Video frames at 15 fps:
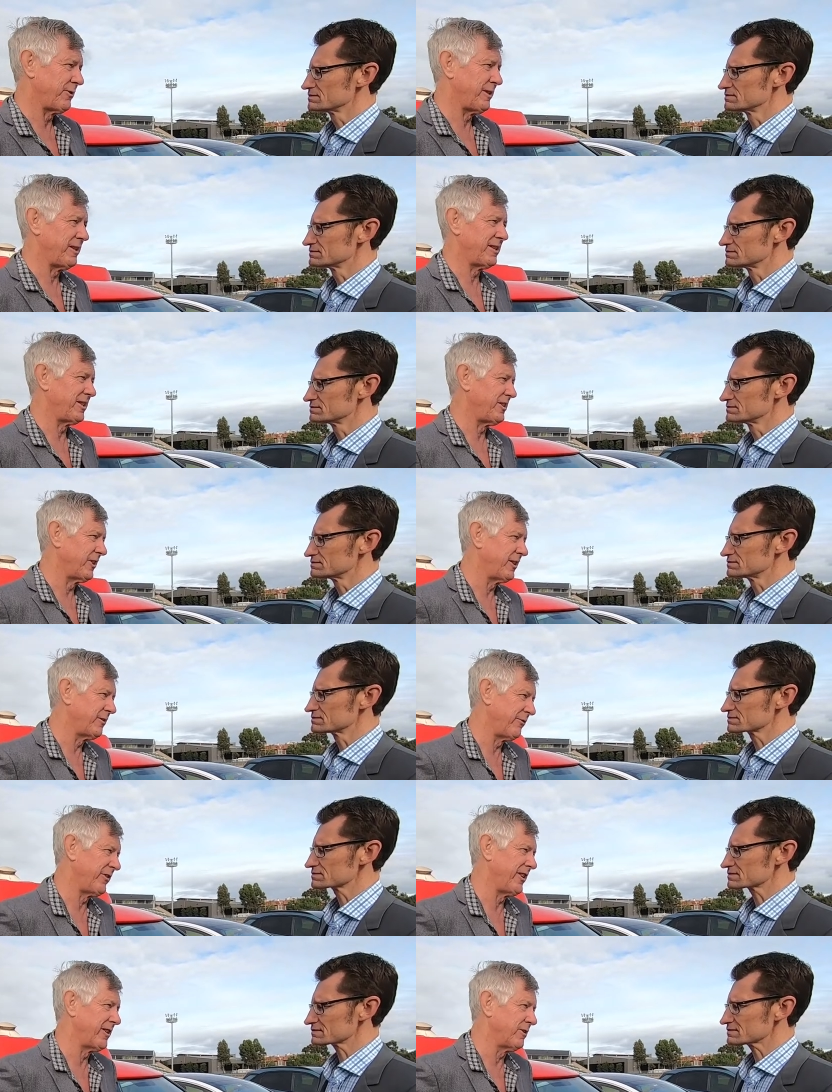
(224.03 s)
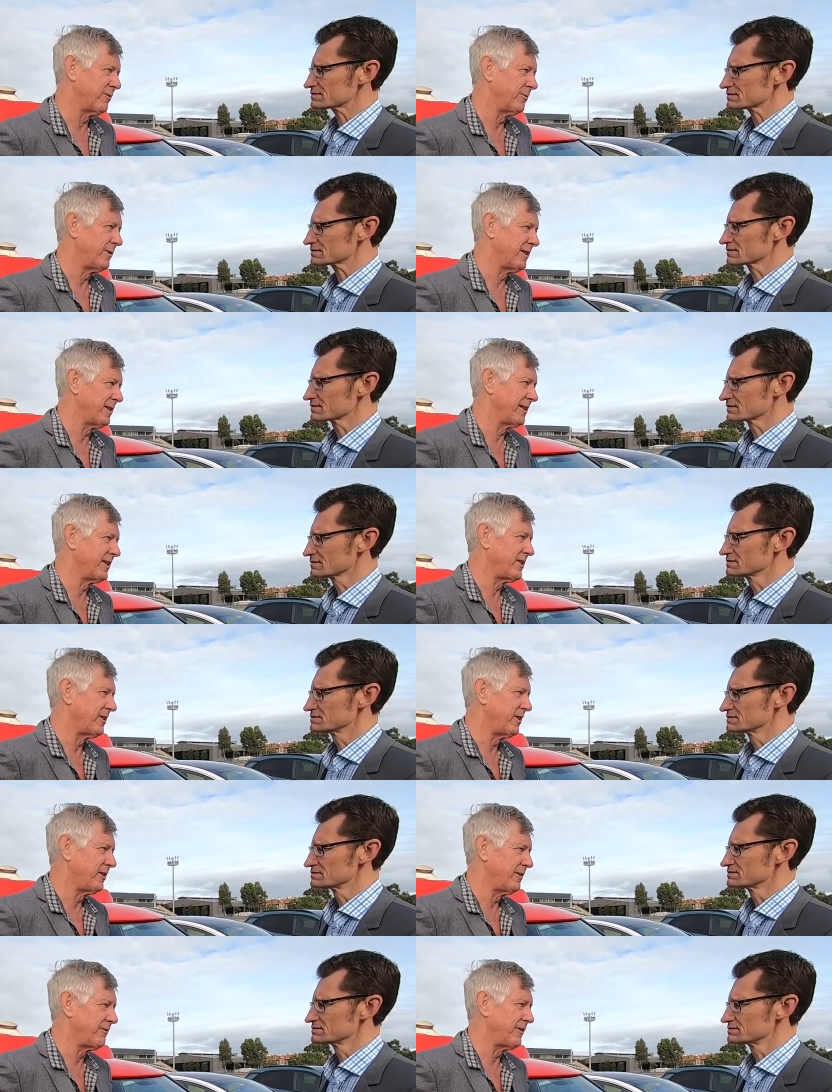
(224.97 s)
Speaker 1: of this, it's not a vehicle really. It's an
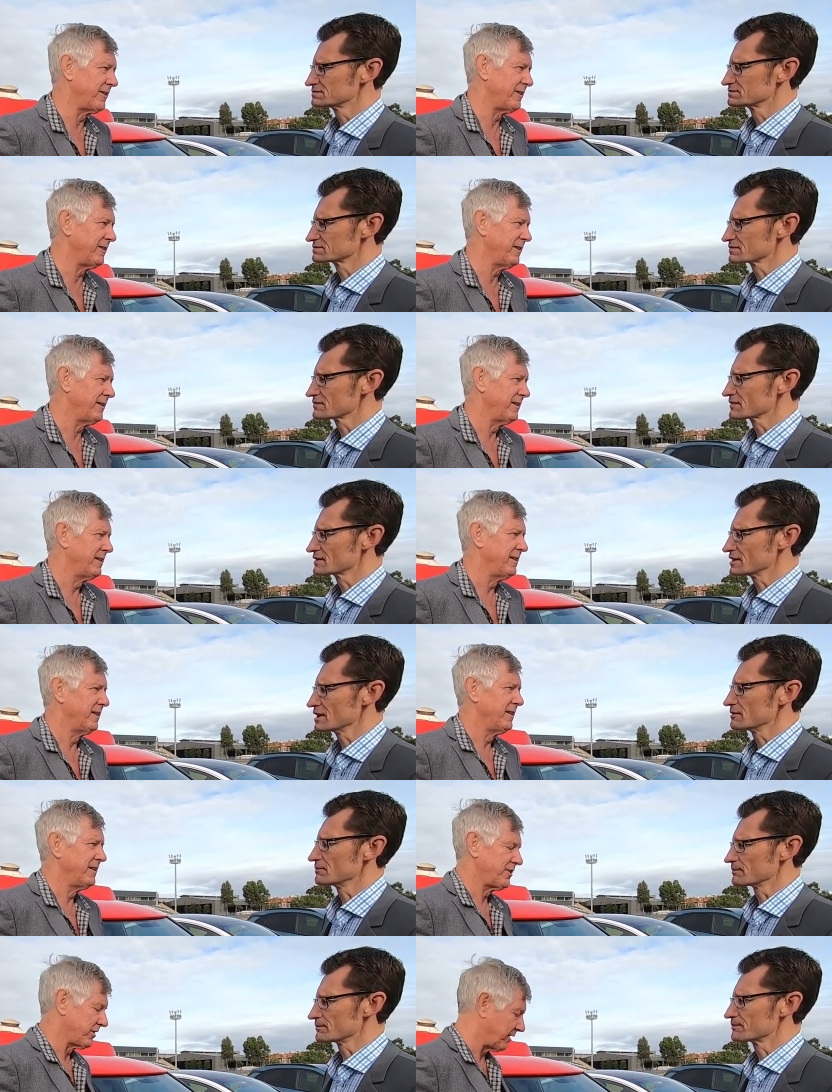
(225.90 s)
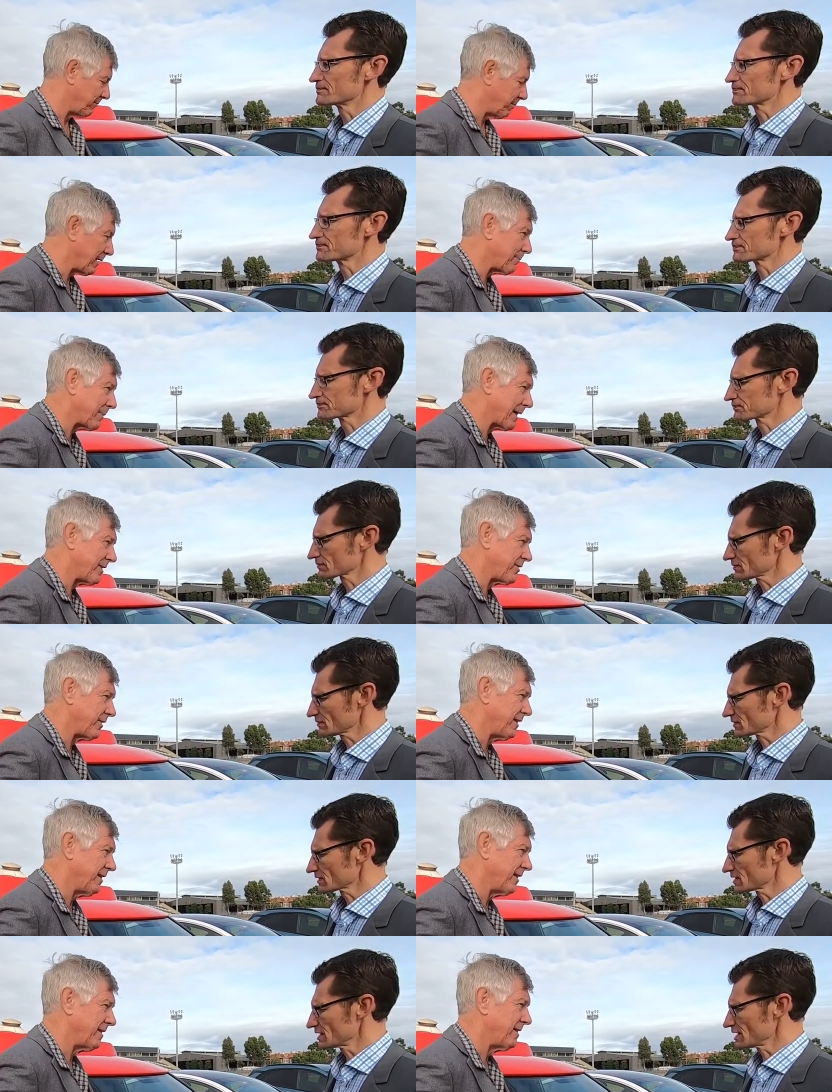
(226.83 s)
iPhone. Yep. It's got a big battery.
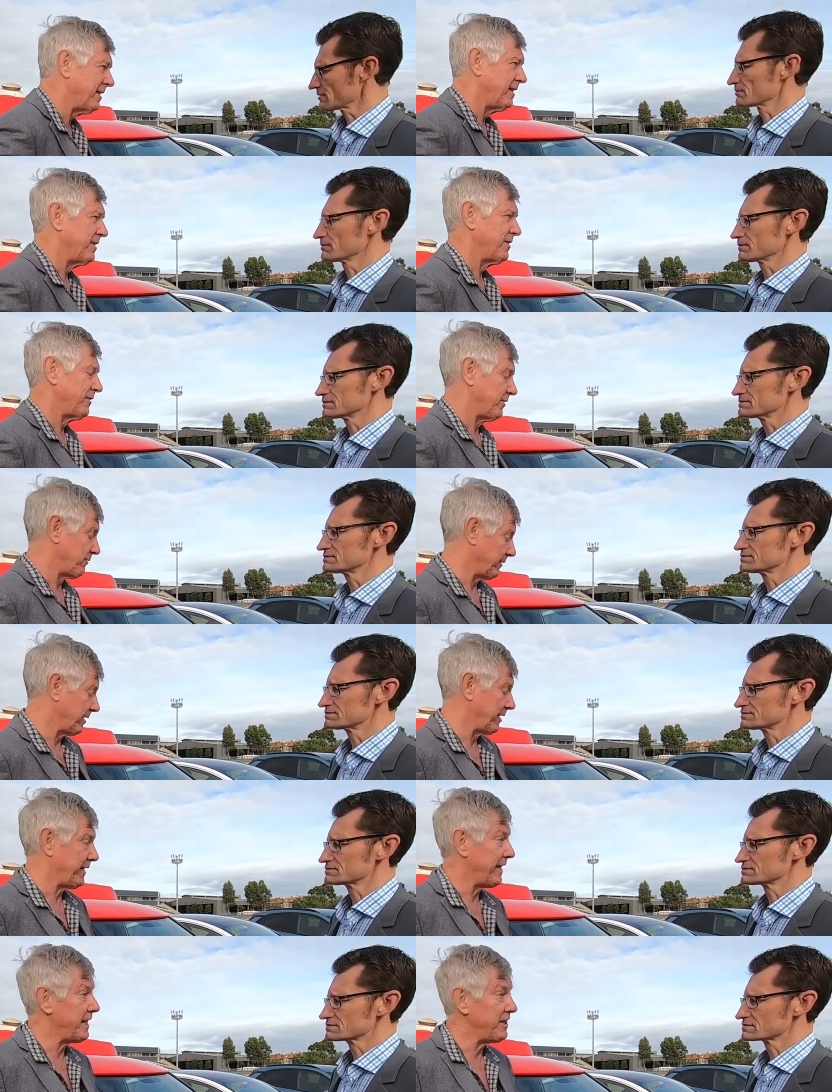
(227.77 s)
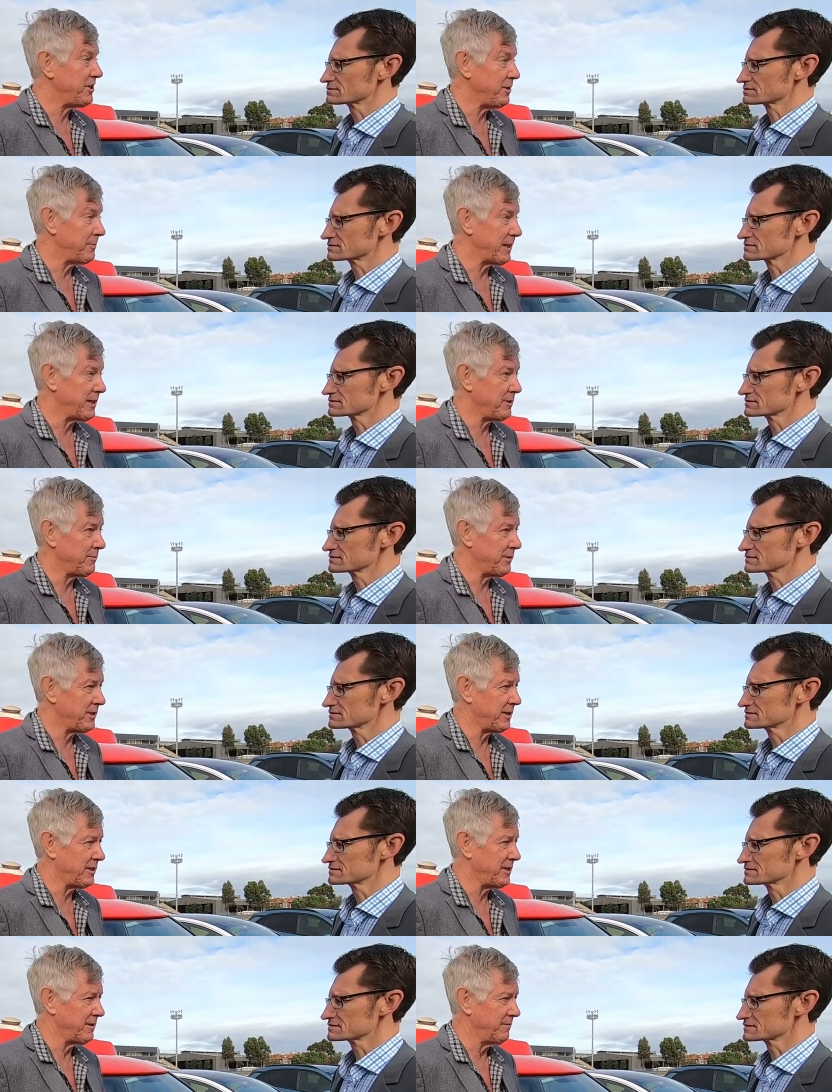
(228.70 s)
Yep. So it's really an energy management
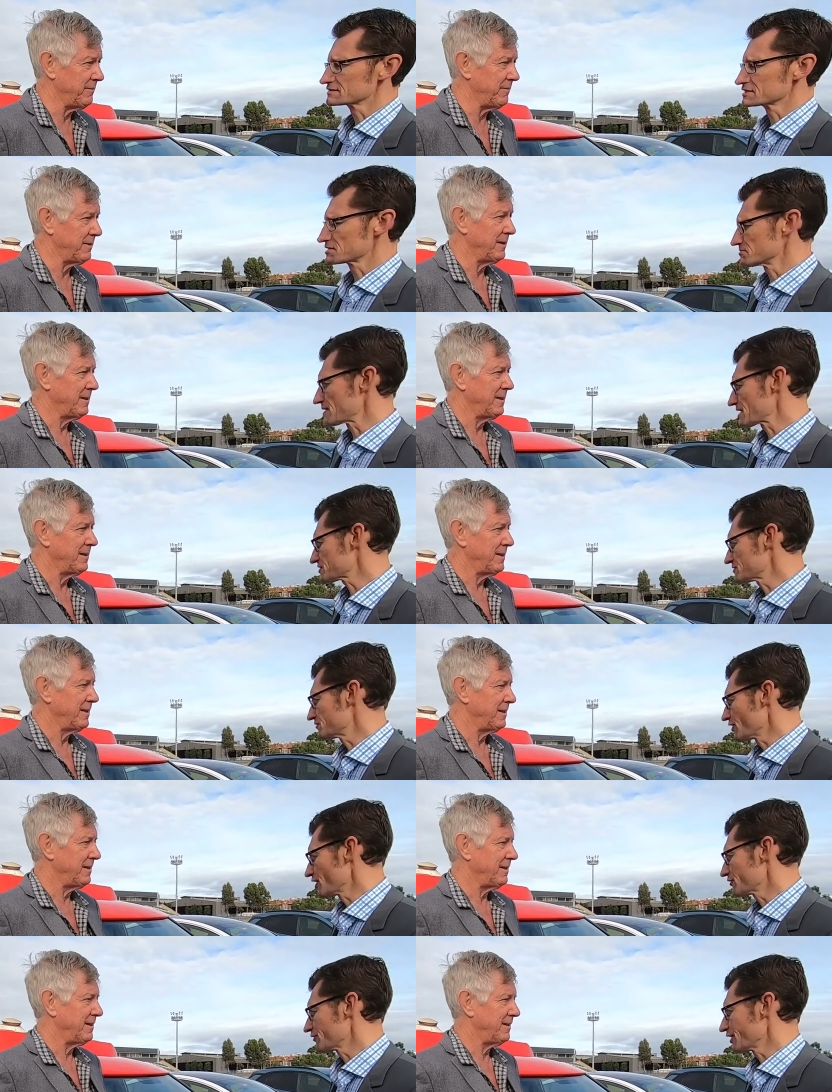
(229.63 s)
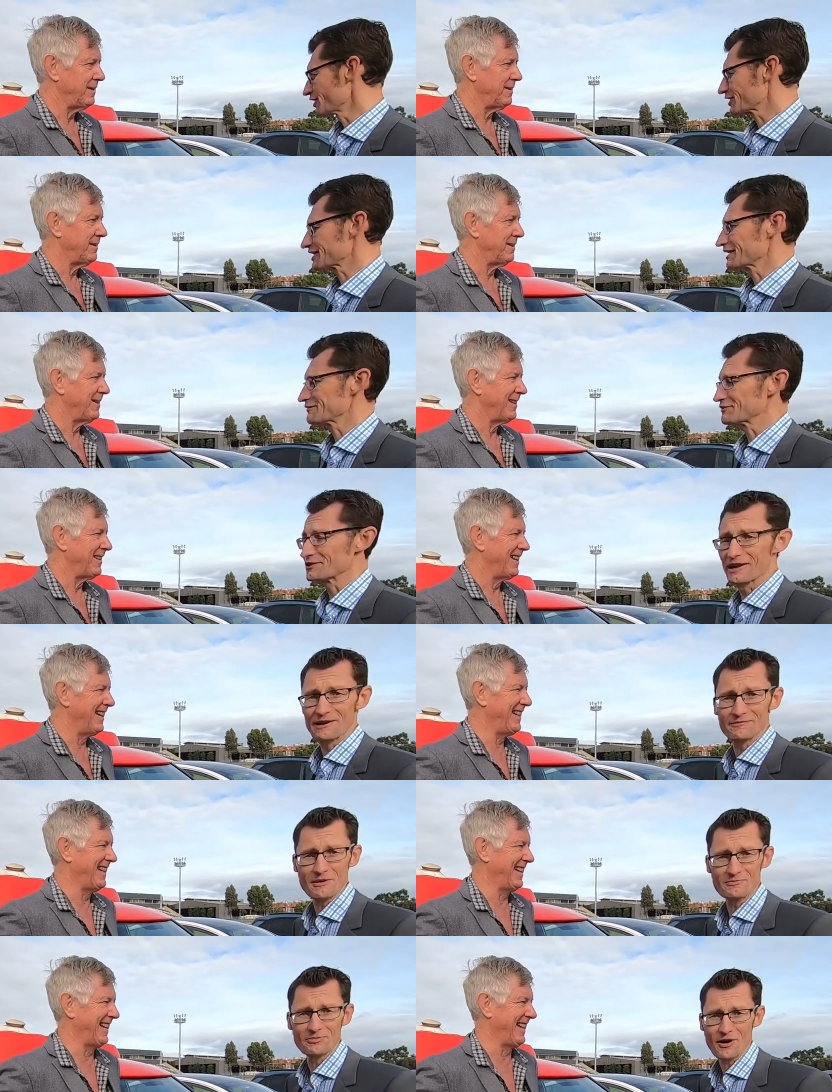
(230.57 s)
system. It's a
Speaker 2: massive iPhone. I can't fit that in
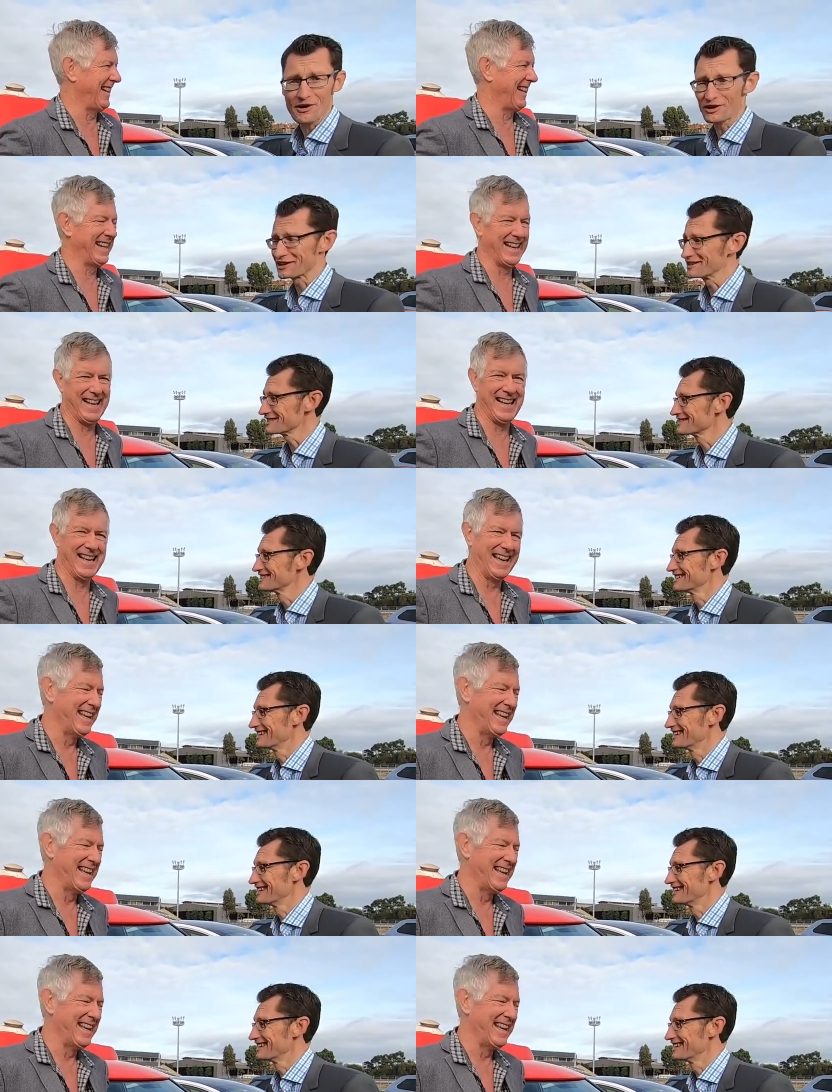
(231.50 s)
my pocket.